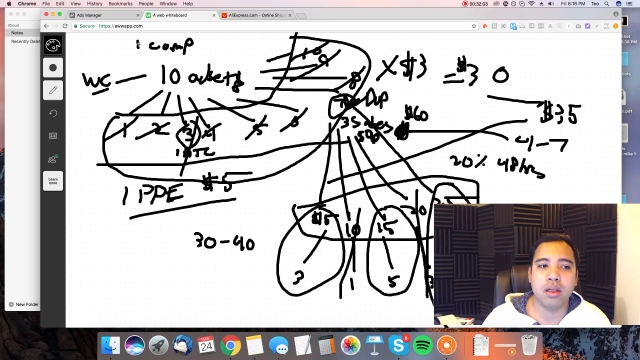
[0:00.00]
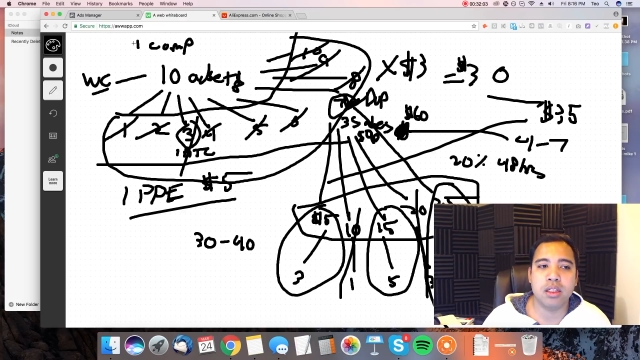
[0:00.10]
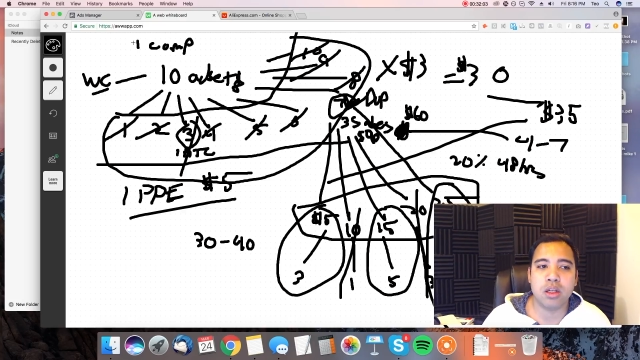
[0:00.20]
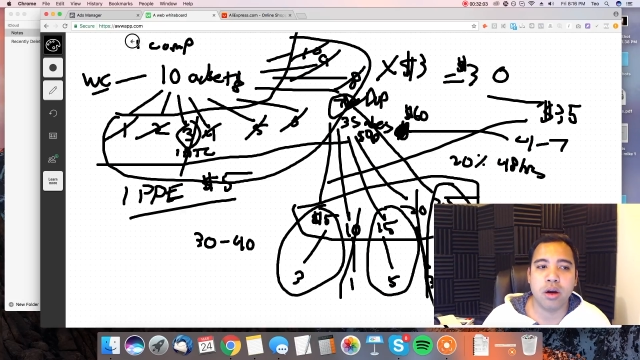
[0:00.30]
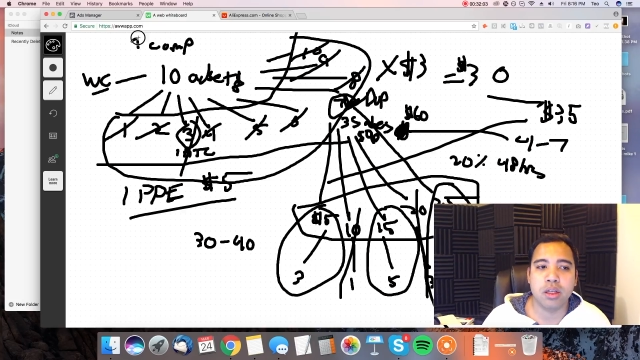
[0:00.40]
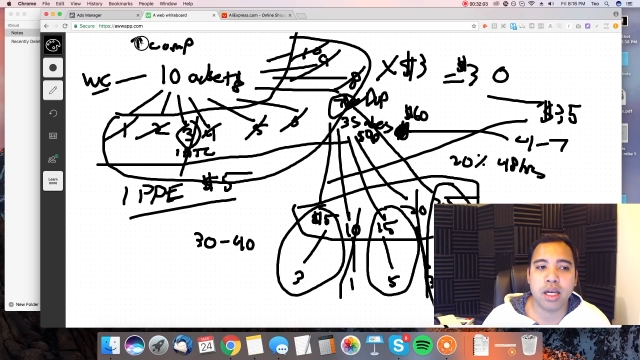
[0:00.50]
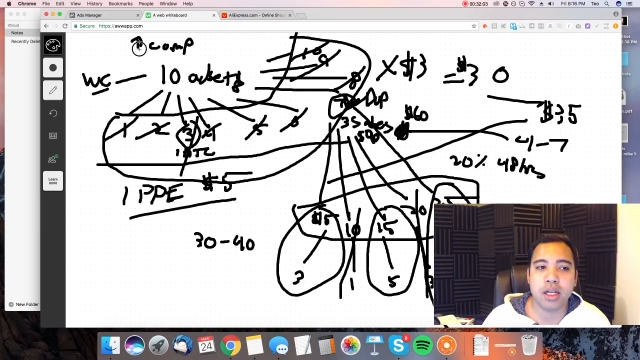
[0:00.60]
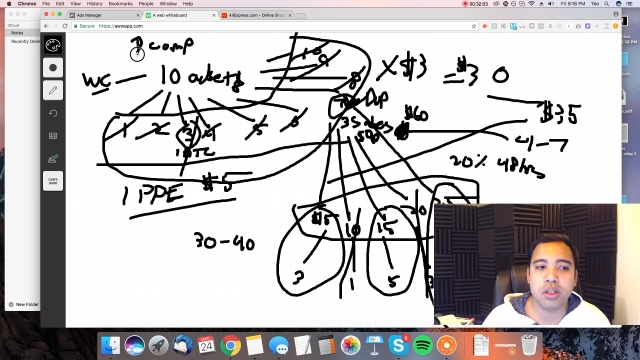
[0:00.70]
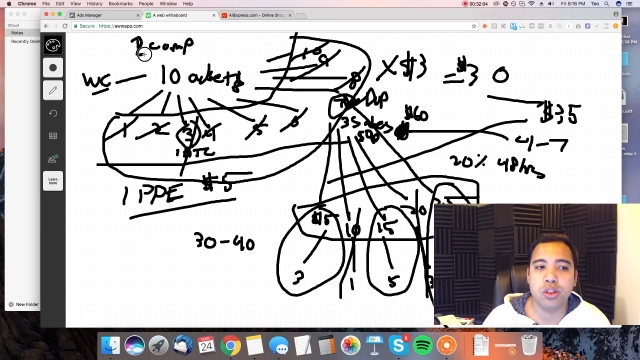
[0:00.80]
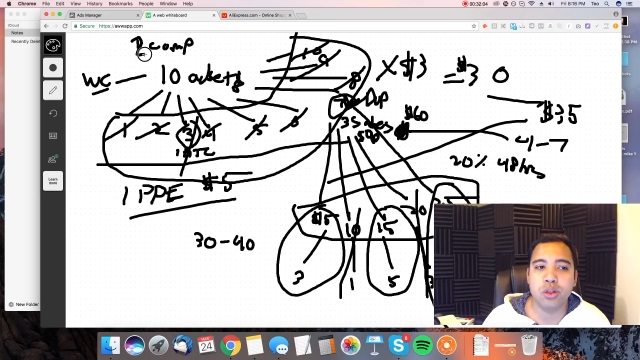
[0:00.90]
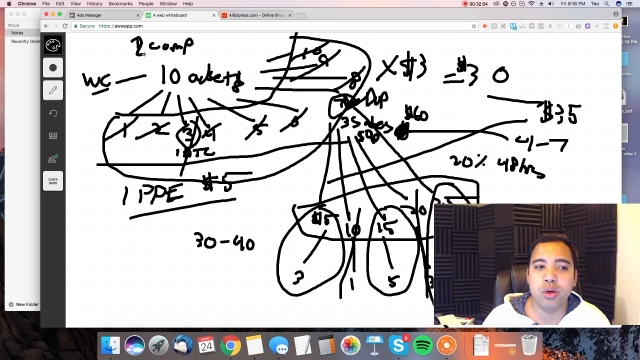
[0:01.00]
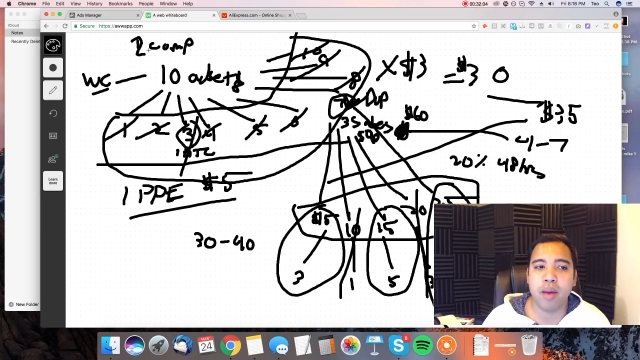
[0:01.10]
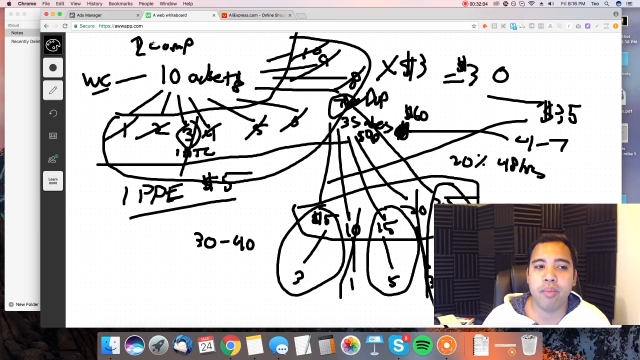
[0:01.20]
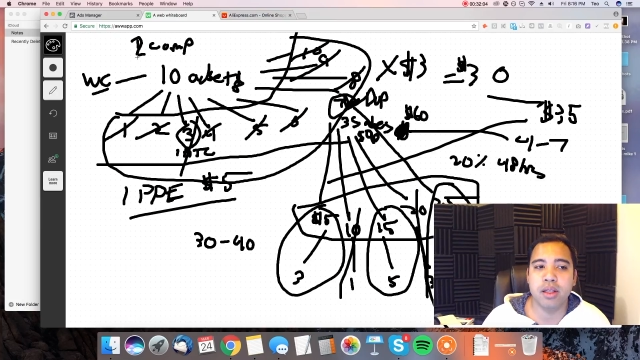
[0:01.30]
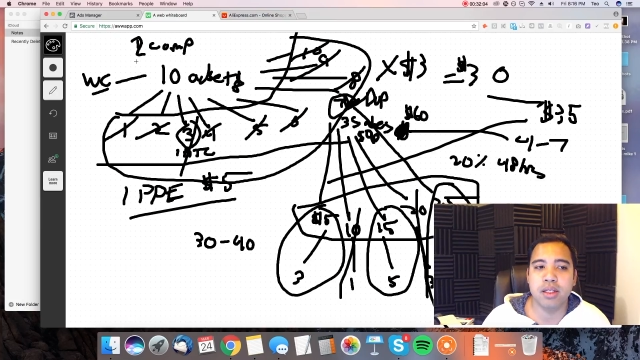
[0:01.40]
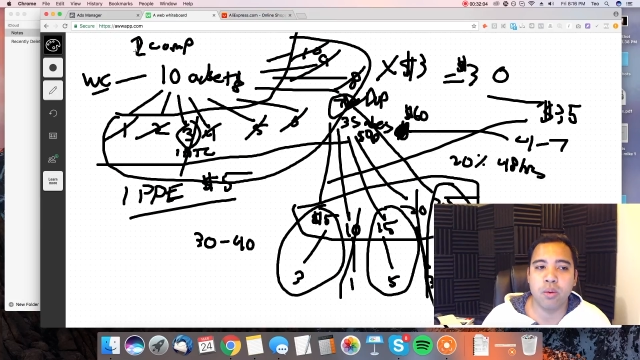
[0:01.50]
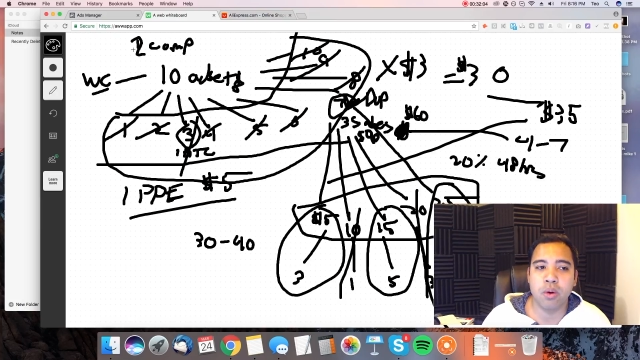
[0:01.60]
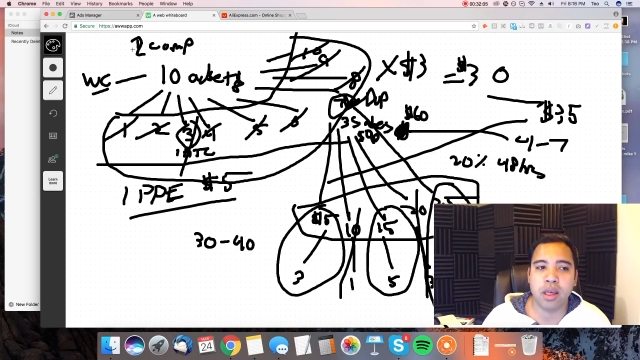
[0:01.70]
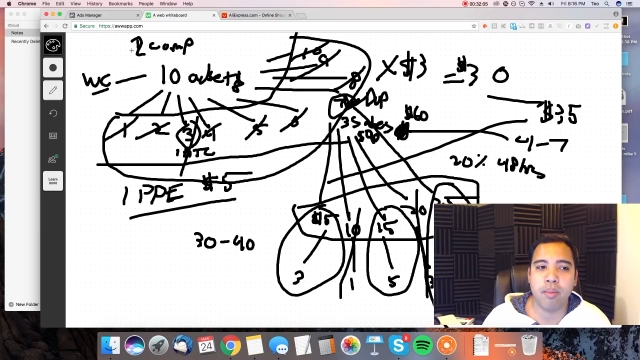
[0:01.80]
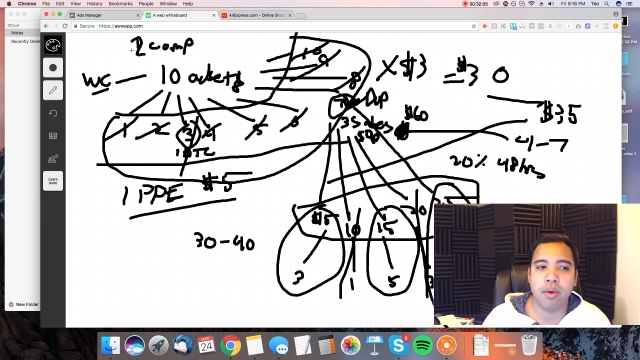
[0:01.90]
Sorry, it's actually two campaigns, not
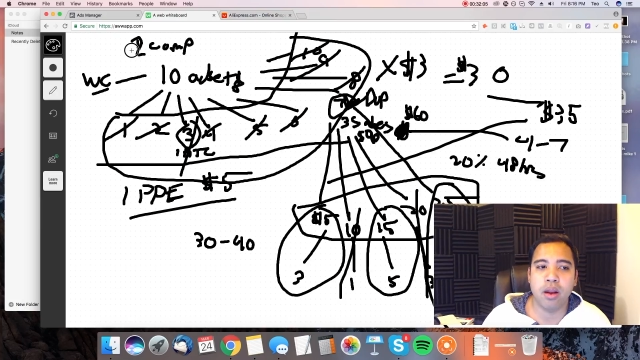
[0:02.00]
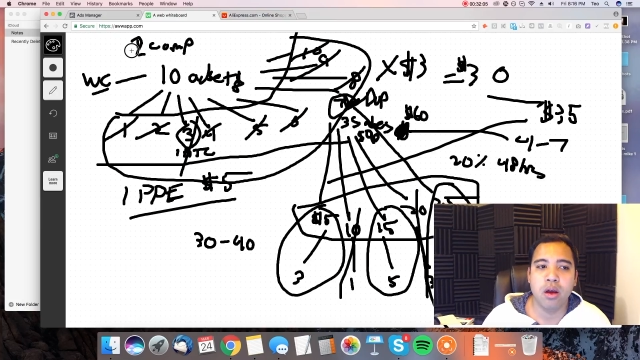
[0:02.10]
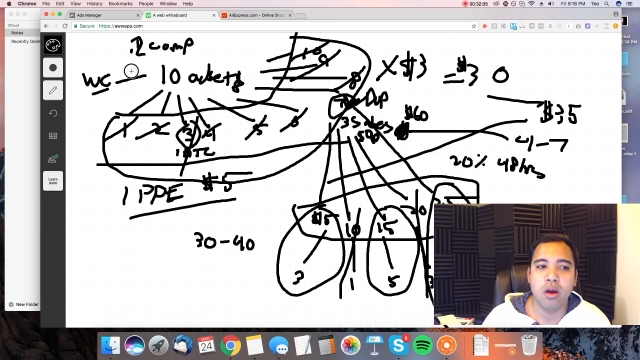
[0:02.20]
one campaign.